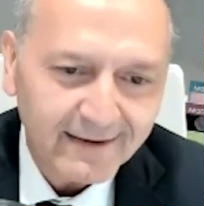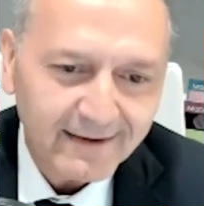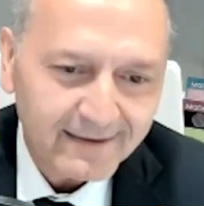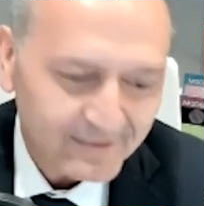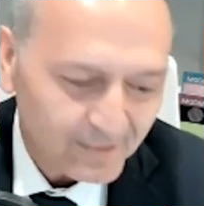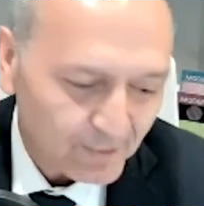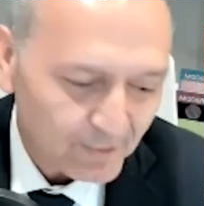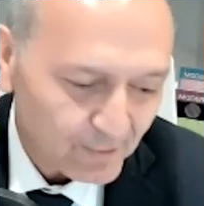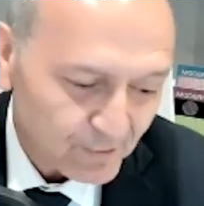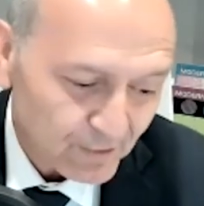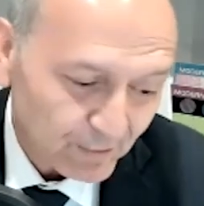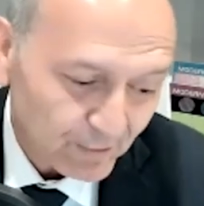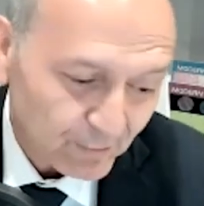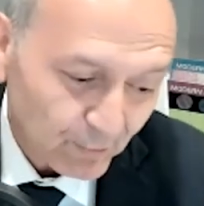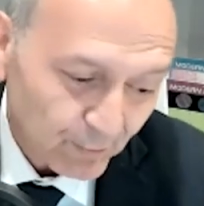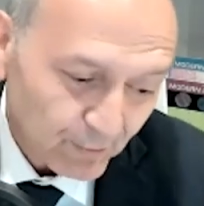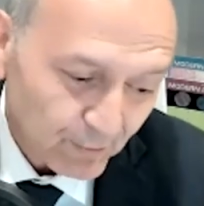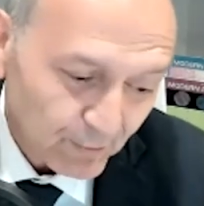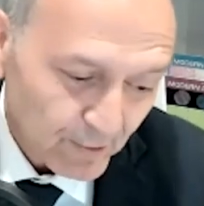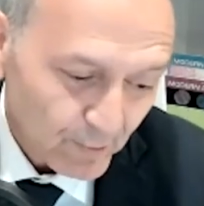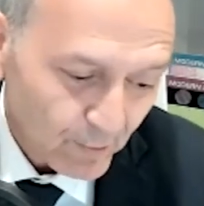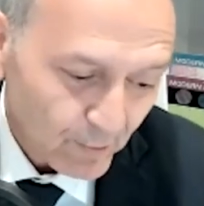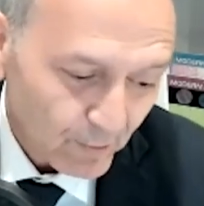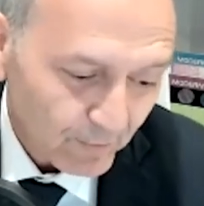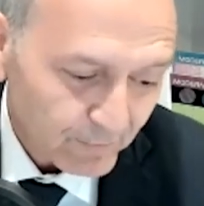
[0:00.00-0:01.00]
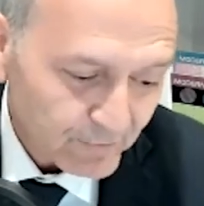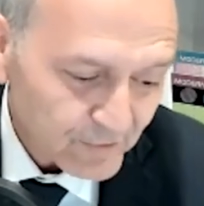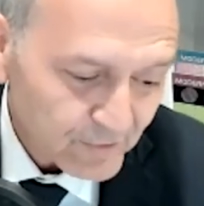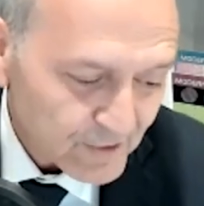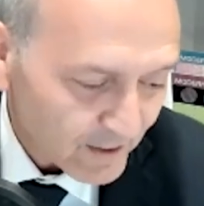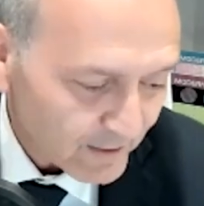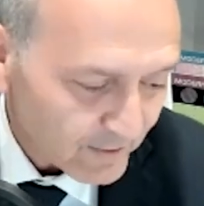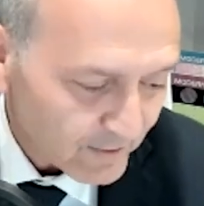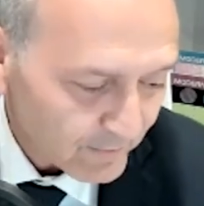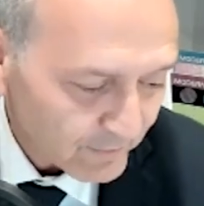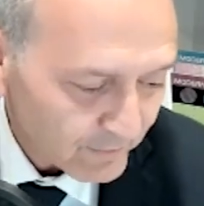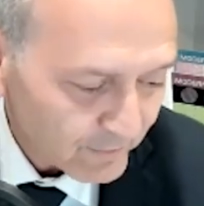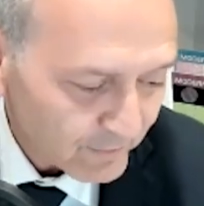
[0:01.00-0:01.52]
So she took the role of
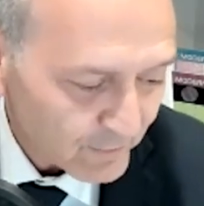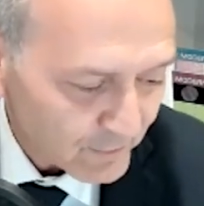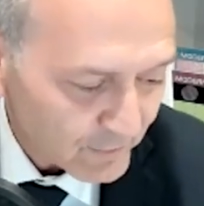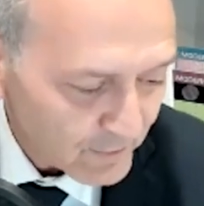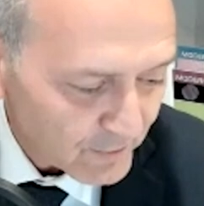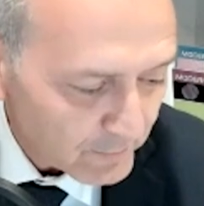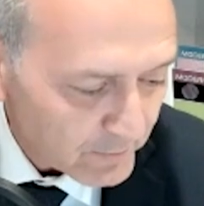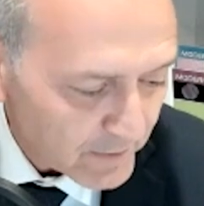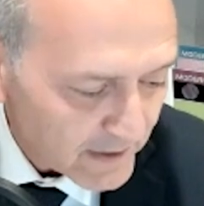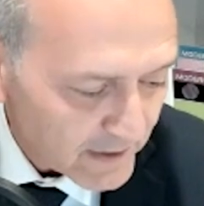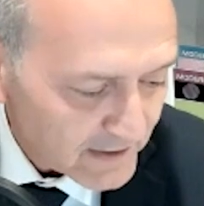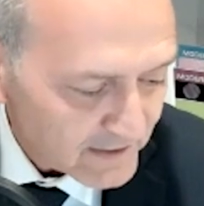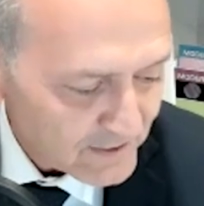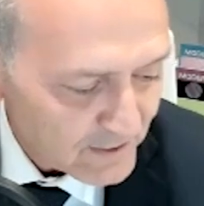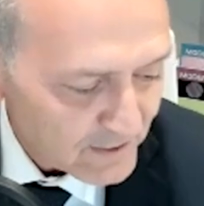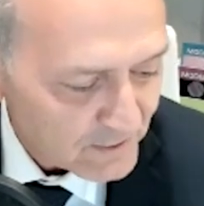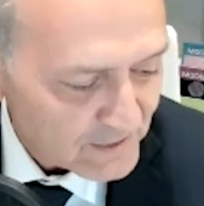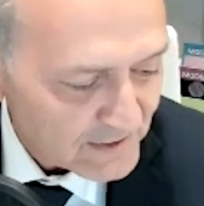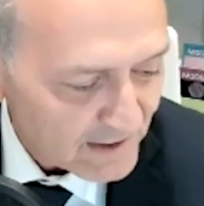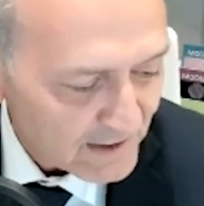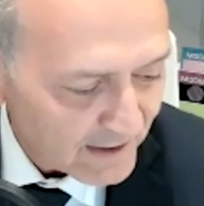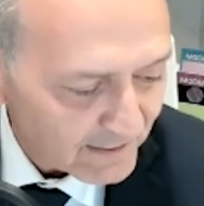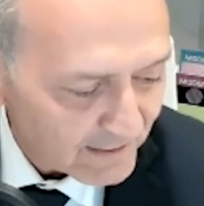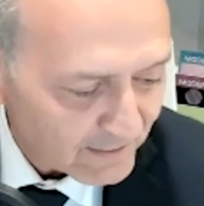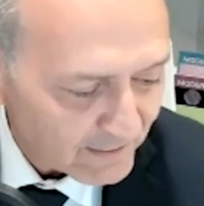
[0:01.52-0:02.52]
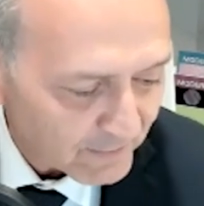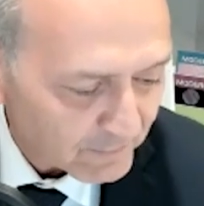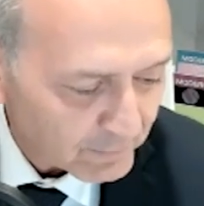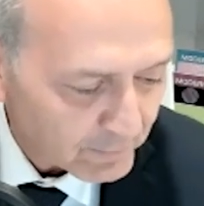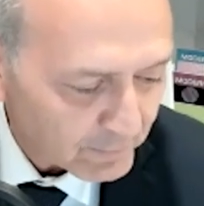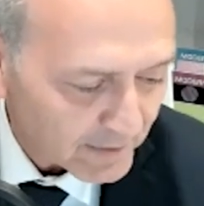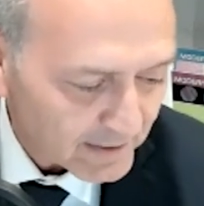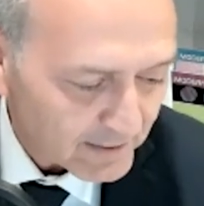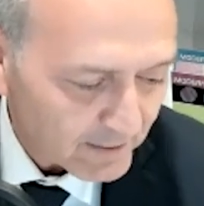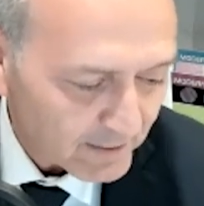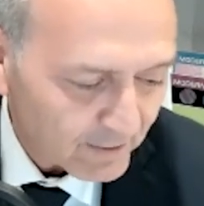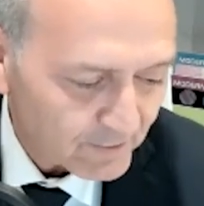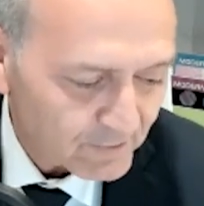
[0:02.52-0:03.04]
chair of European Society of
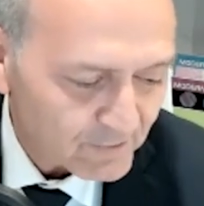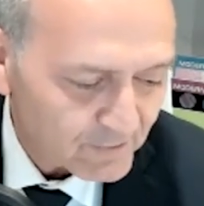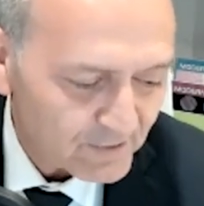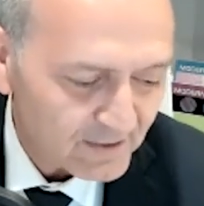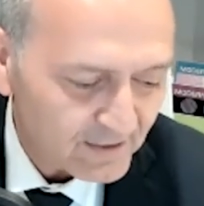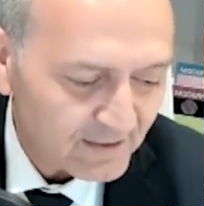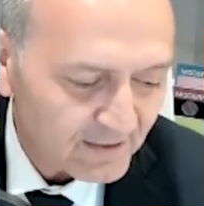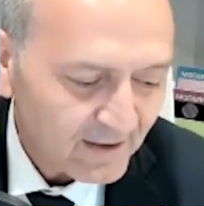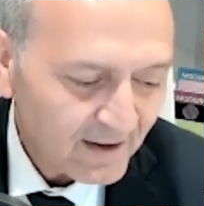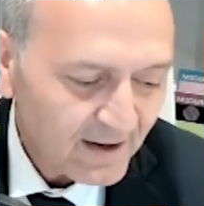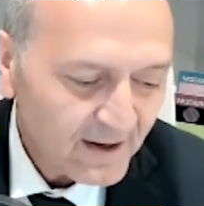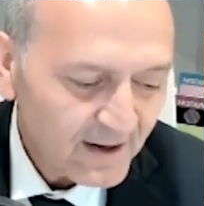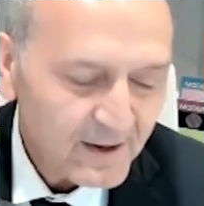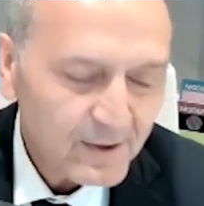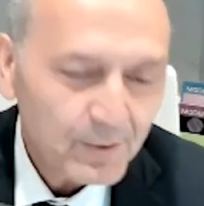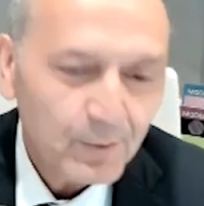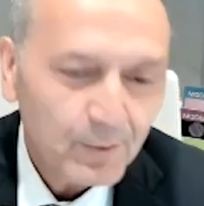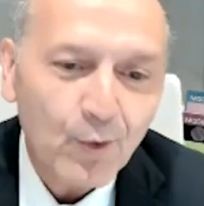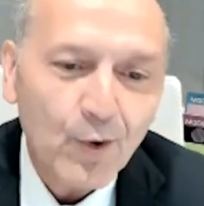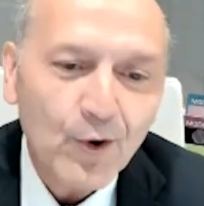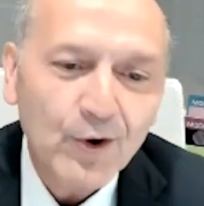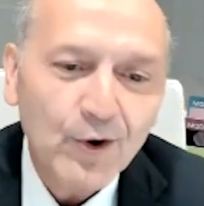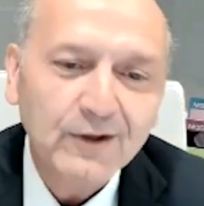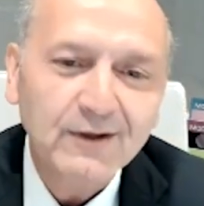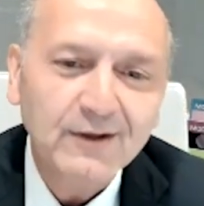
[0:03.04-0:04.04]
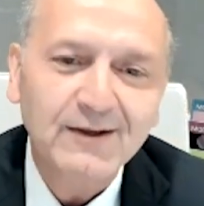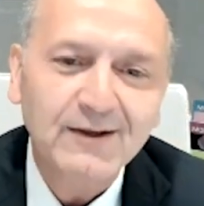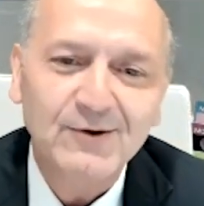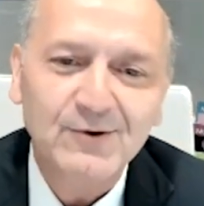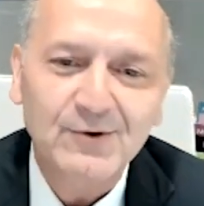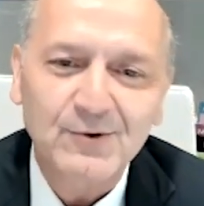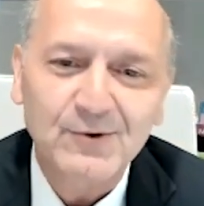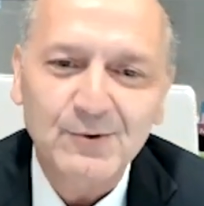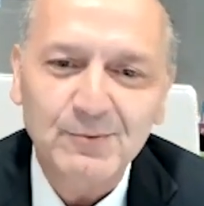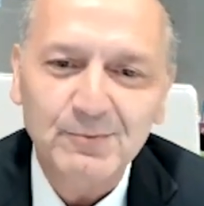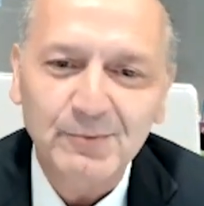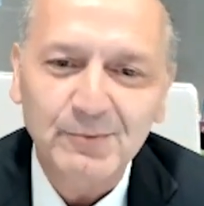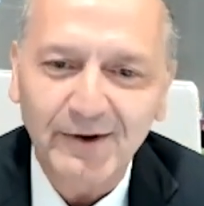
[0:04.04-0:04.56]
Pathology Working
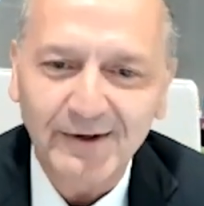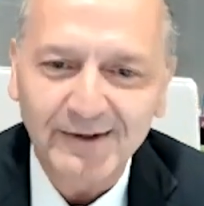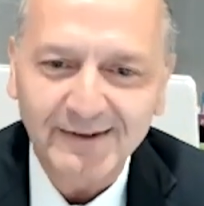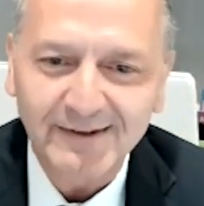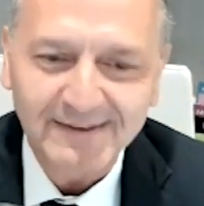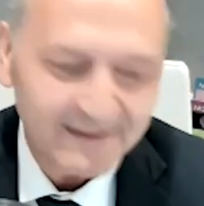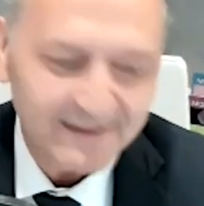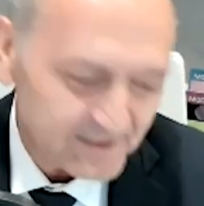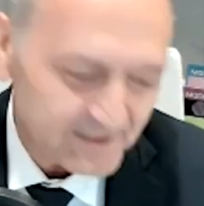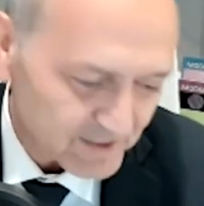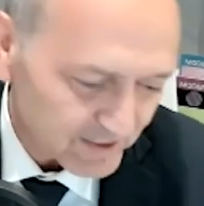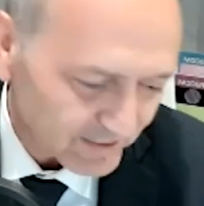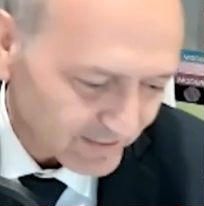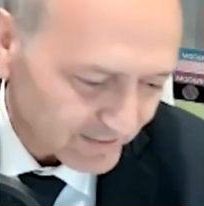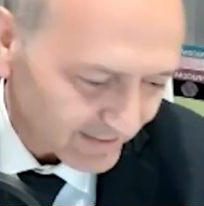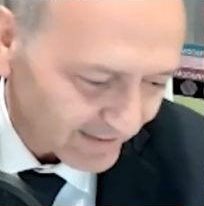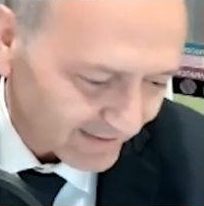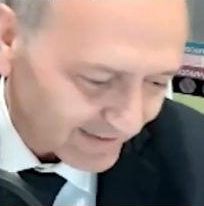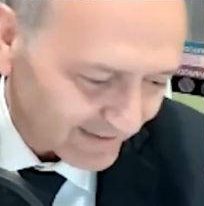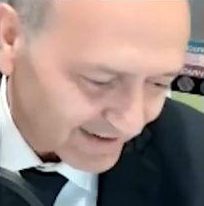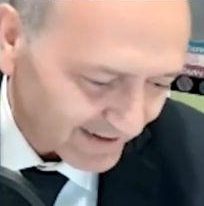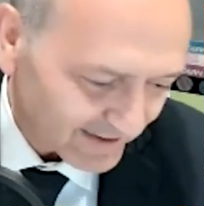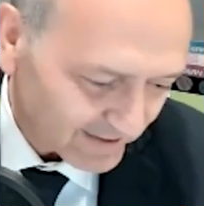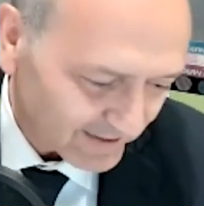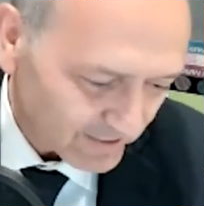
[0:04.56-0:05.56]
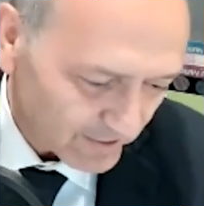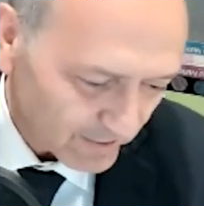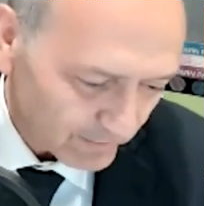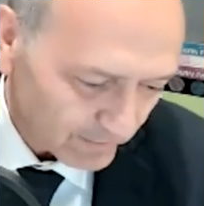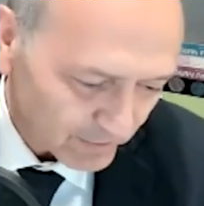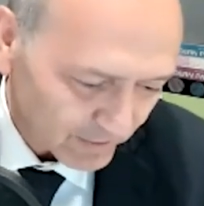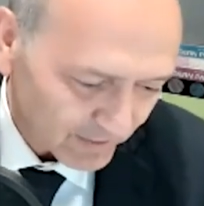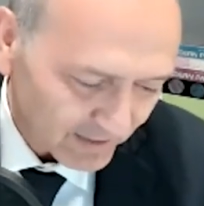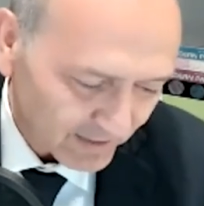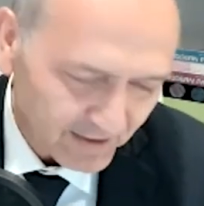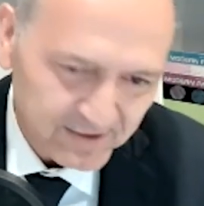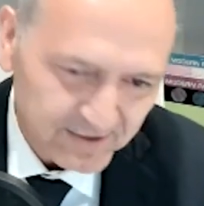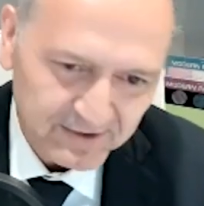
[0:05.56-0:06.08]
Group on Digital and
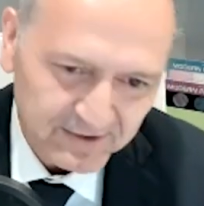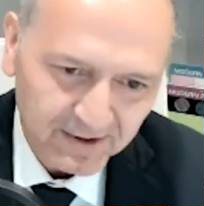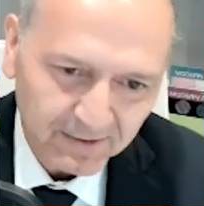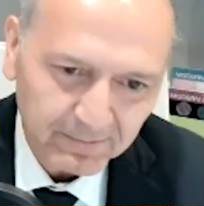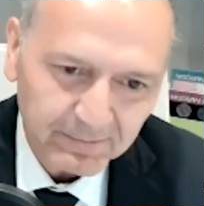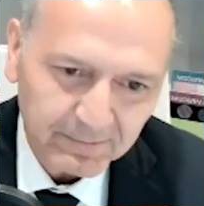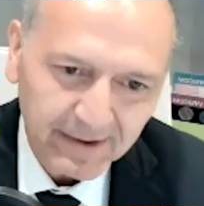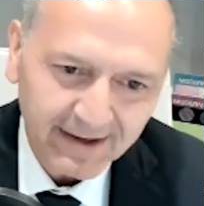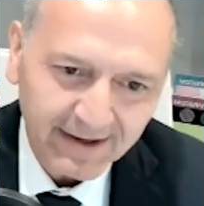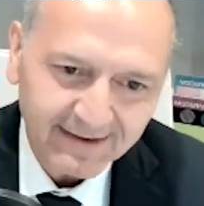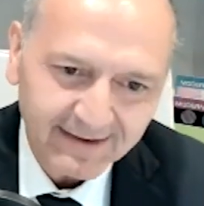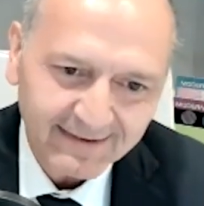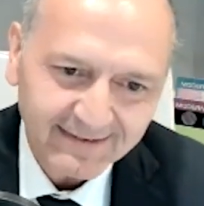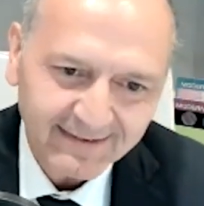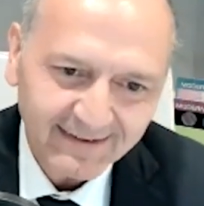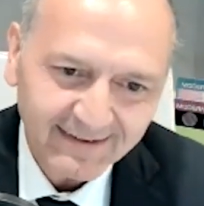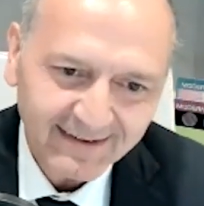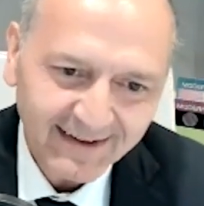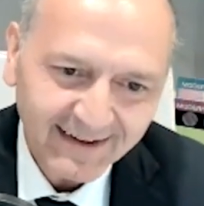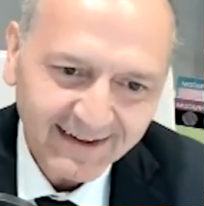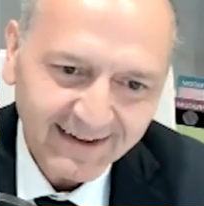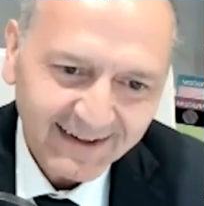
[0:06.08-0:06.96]
Computational Paths.